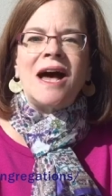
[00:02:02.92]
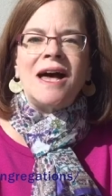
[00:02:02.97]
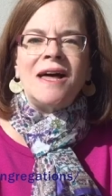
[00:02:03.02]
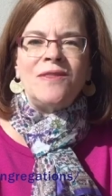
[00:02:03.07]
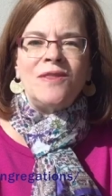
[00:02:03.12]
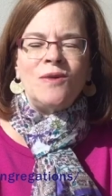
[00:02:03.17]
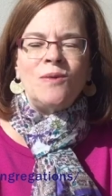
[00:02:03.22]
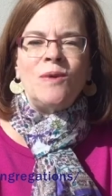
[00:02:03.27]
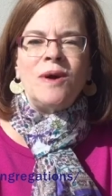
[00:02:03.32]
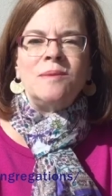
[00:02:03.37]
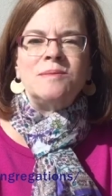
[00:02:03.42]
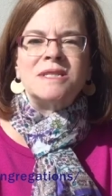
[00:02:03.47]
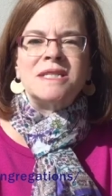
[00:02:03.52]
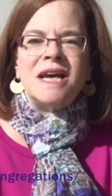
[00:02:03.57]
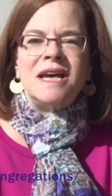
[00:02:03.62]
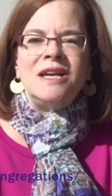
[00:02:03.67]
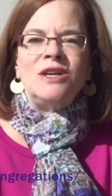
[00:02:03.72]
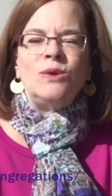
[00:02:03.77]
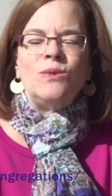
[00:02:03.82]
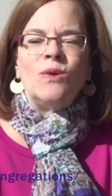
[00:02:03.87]
on the
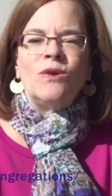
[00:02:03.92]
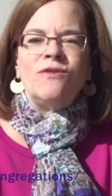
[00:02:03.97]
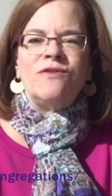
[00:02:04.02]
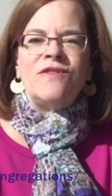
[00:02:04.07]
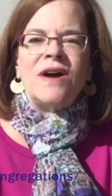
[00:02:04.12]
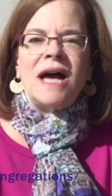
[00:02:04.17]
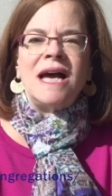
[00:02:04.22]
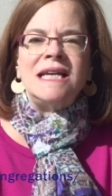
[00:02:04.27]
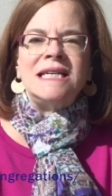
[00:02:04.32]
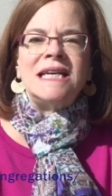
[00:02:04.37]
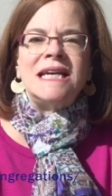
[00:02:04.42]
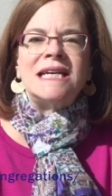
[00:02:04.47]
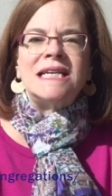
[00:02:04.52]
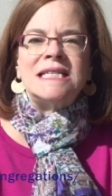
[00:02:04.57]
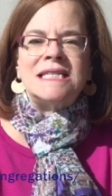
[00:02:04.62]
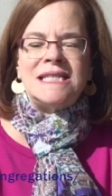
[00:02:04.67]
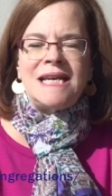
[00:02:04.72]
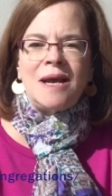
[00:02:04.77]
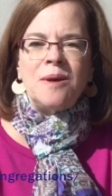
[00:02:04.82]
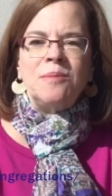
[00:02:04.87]
website you will find
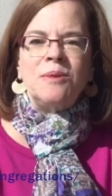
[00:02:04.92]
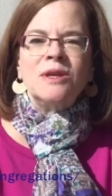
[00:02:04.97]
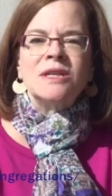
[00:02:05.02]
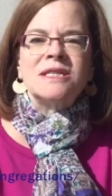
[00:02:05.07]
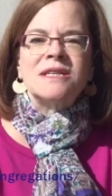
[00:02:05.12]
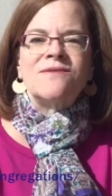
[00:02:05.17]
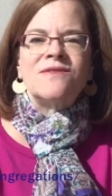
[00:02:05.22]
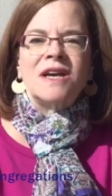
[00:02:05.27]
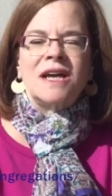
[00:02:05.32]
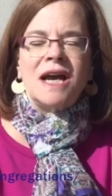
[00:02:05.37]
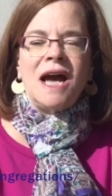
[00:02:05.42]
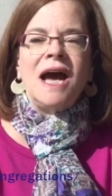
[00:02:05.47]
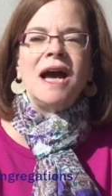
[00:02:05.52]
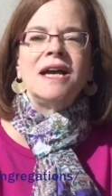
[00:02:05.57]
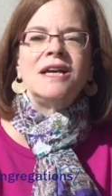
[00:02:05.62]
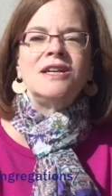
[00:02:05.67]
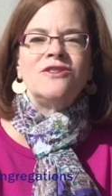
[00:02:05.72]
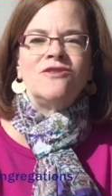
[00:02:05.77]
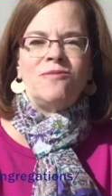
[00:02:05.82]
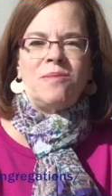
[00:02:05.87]
examples of the
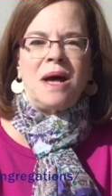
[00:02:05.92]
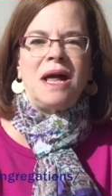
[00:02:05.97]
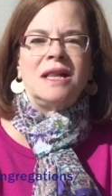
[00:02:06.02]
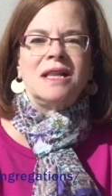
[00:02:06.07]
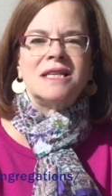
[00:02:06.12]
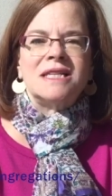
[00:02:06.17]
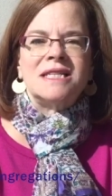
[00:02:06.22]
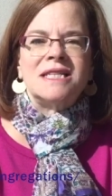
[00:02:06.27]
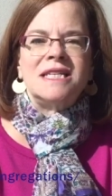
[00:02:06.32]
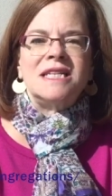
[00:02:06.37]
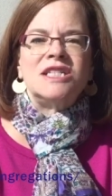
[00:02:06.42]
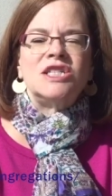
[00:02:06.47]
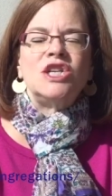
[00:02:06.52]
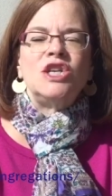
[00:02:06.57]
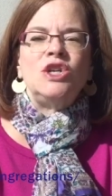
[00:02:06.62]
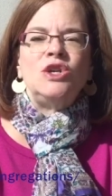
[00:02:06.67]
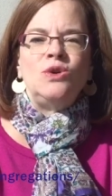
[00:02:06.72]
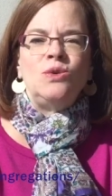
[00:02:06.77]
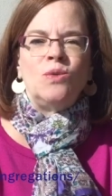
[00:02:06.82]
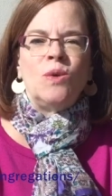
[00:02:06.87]
kind of policies
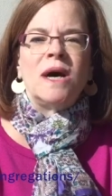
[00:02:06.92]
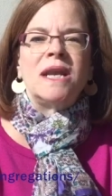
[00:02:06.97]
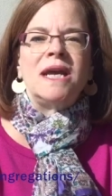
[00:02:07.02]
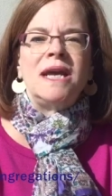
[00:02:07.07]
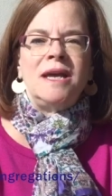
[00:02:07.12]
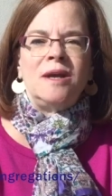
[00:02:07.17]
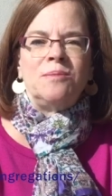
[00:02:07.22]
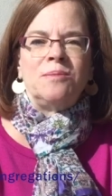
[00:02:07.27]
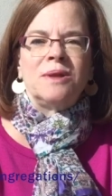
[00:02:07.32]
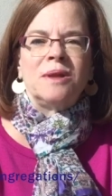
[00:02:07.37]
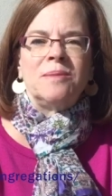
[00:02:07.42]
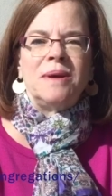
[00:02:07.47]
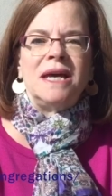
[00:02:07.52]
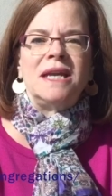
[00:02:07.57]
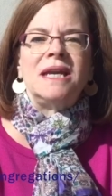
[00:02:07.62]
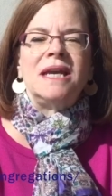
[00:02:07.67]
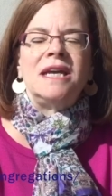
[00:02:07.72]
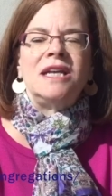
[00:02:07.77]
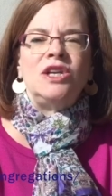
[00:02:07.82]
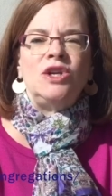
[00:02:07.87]
you want to
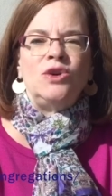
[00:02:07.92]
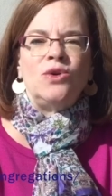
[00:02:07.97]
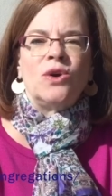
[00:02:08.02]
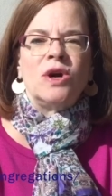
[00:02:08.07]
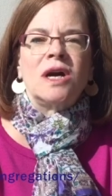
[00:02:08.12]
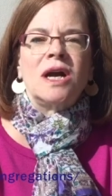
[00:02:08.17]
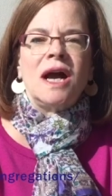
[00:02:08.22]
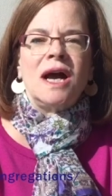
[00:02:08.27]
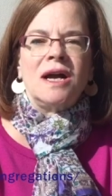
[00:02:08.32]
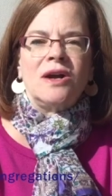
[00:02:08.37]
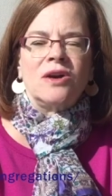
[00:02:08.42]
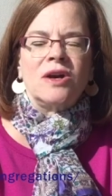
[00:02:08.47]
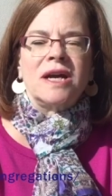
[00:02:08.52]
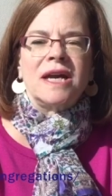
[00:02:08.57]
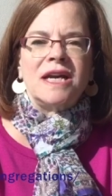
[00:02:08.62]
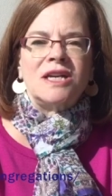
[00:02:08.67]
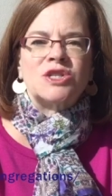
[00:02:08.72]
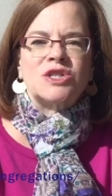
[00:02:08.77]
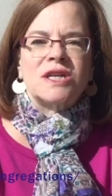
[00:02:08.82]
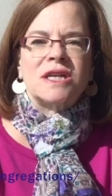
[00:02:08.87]
implement in your
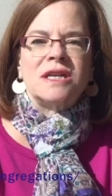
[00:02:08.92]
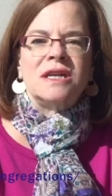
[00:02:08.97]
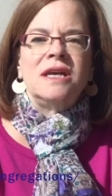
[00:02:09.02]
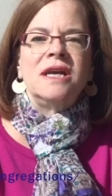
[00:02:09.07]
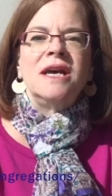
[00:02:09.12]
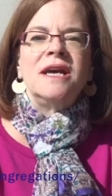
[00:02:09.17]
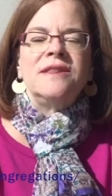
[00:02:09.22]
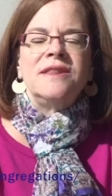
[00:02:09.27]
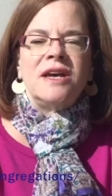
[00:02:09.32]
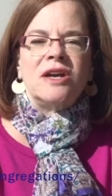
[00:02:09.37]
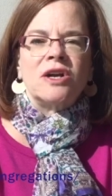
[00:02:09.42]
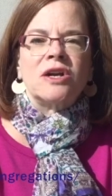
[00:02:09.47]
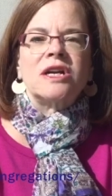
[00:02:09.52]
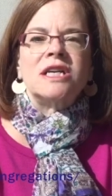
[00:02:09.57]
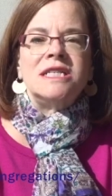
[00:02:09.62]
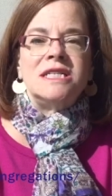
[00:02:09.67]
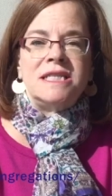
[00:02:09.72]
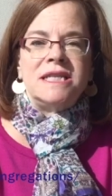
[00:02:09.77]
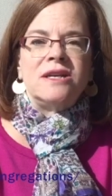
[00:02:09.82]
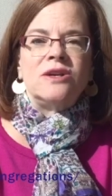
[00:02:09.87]
congregation that are
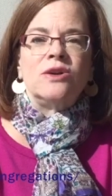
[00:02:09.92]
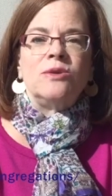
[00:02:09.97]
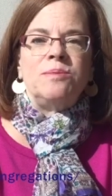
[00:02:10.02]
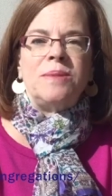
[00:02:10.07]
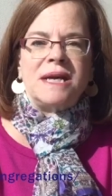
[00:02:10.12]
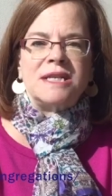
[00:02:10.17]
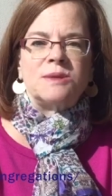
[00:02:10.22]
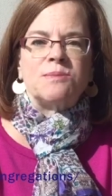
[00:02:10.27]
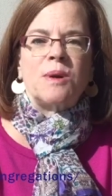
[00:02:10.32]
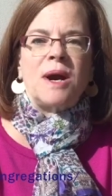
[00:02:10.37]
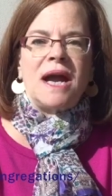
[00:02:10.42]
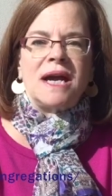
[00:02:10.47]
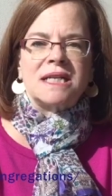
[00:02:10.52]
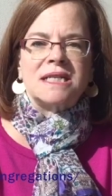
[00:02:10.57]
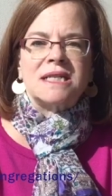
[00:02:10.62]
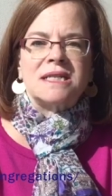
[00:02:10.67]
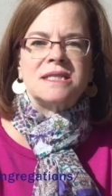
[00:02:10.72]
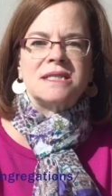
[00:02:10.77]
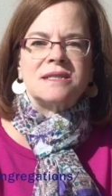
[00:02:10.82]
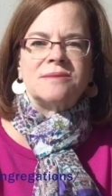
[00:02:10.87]
considered best
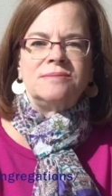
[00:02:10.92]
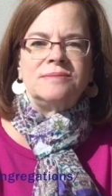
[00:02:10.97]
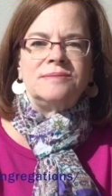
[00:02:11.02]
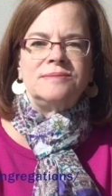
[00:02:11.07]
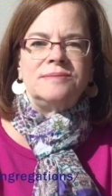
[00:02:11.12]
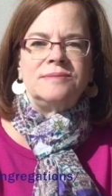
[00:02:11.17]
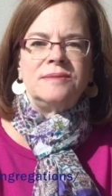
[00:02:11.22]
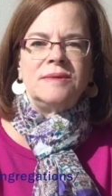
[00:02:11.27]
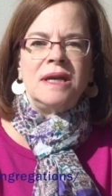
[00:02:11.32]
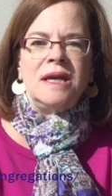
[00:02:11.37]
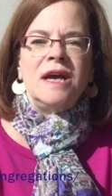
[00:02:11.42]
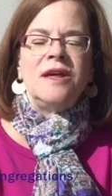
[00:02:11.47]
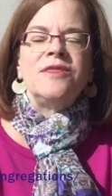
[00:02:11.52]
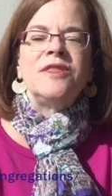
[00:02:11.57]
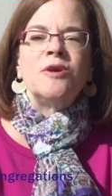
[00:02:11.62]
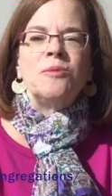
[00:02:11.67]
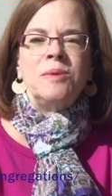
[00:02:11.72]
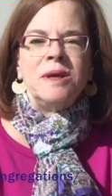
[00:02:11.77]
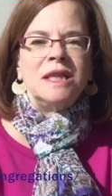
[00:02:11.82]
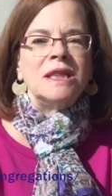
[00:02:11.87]
practice.
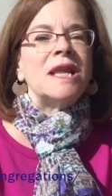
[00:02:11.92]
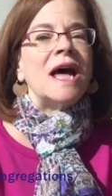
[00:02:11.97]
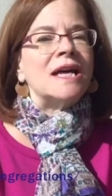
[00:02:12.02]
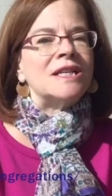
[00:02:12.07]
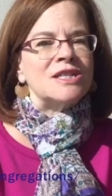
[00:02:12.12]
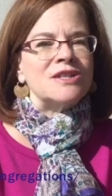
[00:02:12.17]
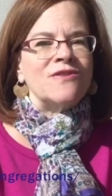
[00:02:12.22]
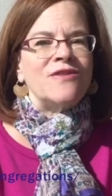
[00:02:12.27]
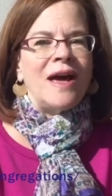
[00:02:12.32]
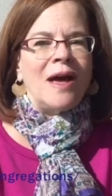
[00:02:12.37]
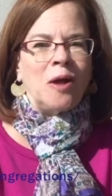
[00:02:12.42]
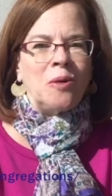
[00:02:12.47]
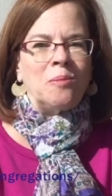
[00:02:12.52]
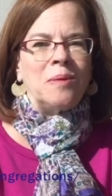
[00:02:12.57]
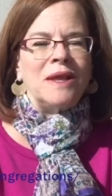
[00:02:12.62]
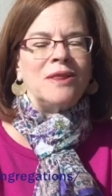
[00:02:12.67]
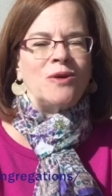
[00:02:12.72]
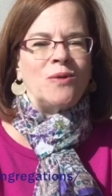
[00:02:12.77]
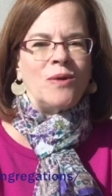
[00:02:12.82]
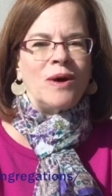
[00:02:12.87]
There'll be lots of help
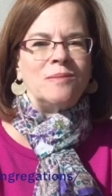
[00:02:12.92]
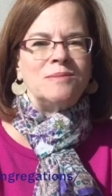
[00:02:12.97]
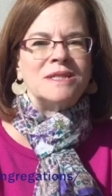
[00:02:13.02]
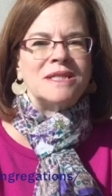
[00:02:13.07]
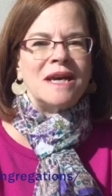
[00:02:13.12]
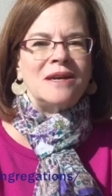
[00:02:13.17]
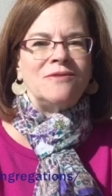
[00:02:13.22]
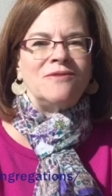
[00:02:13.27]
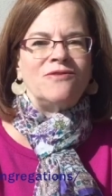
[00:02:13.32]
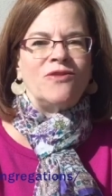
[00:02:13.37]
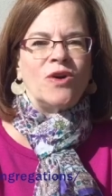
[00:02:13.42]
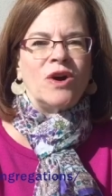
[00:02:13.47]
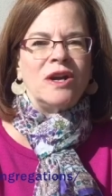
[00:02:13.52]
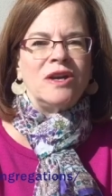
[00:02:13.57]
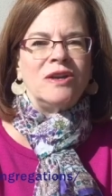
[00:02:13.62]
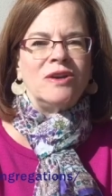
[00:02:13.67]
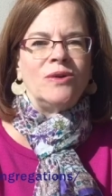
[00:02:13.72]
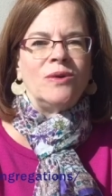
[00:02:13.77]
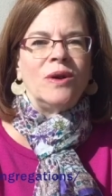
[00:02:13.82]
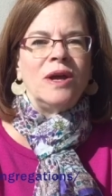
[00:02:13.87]
on the website for
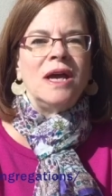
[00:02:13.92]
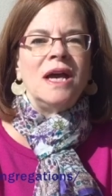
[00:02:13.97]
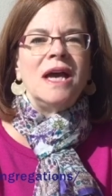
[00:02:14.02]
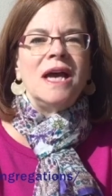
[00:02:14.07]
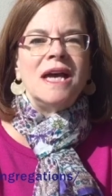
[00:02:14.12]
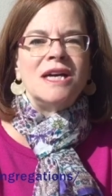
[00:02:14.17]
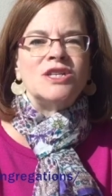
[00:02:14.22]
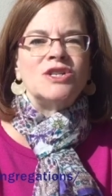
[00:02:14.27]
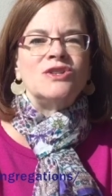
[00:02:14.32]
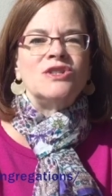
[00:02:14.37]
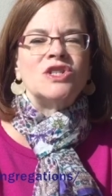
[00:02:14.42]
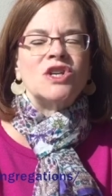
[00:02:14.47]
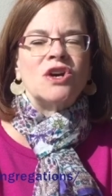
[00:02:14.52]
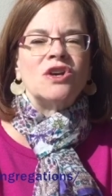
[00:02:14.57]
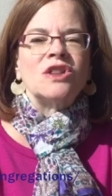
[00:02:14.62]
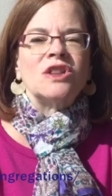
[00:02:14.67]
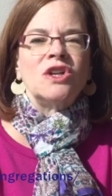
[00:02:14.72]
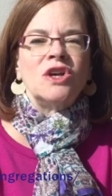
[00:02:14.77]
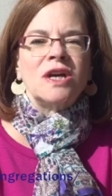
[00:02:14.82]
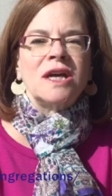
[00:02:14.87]
you as you
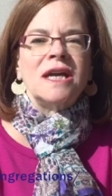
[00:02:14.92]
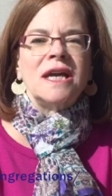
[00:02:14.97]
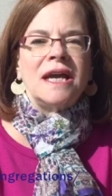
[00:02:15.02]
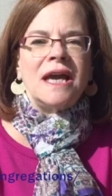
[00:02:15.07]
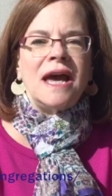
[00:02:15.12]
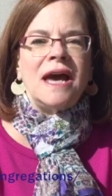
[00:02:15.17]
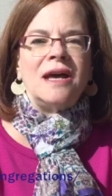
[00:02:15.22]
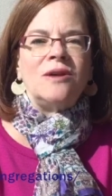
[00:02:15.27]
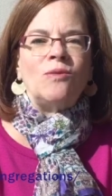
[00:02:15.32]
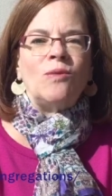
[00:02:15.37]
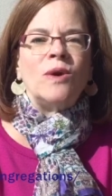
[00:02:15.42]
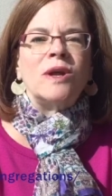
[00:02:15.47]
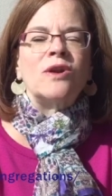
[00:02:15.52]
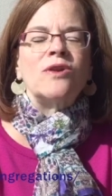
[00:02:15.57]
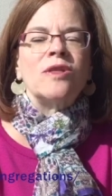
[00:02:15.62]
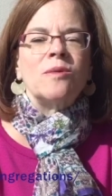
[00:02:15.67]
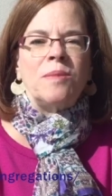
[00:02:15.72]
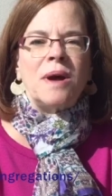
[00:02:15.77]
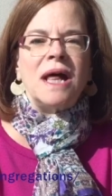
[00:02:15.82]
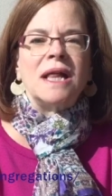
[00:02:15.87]
start looking at what are
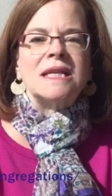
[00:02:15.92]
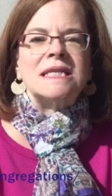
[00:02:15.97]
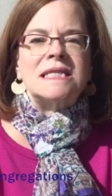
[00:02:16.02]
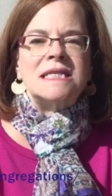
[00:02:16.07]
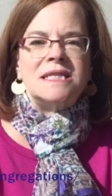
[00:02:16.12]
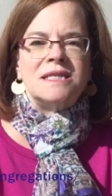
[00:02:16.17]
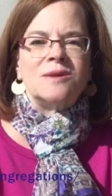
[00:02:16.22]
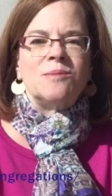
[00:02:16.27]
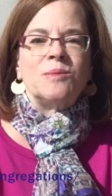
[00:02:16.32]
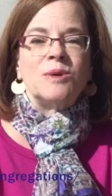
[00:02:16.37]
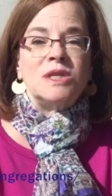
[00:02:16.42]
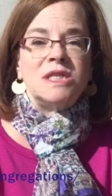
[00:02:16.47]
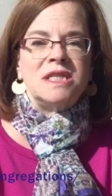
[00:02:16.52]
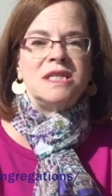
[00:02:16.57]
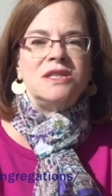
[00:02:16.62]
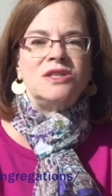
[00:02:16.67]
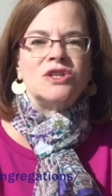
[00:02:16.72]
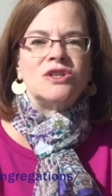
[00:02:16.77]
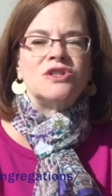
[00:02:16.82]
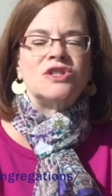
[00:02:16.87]
the policies and
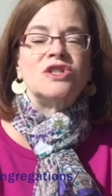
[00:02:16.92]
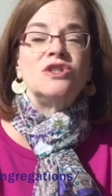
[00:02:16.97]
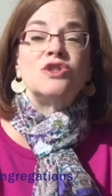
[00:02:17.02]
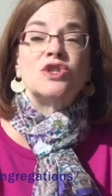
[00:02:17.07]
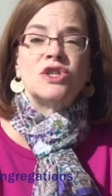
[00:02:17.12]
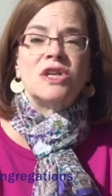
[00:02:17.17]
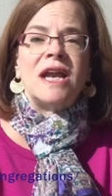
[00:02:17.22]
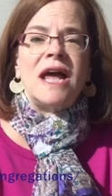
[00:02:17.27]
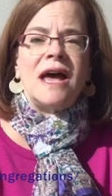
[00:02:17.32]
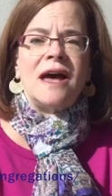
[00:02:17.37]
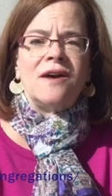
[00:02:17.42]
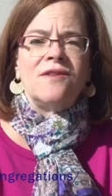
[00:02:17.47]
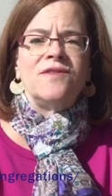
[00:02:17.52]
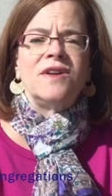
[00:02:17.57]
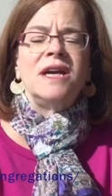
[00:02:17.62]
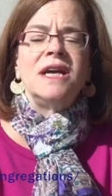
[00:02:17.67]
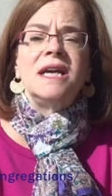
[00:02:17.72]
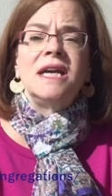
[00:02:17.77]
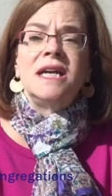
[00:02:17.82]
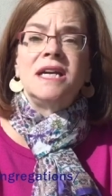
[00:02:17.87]
procedures you should have
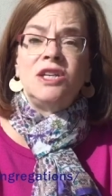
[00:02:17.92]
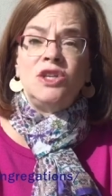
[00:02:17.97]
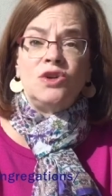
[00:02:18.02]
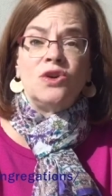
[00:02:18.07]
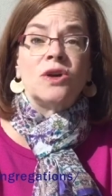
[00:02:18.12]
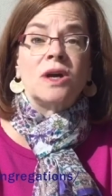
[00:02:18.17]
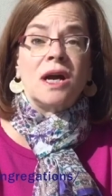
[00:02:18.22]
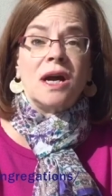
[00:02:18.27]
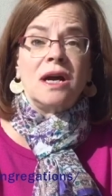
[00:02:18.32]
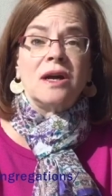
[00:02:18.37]
in your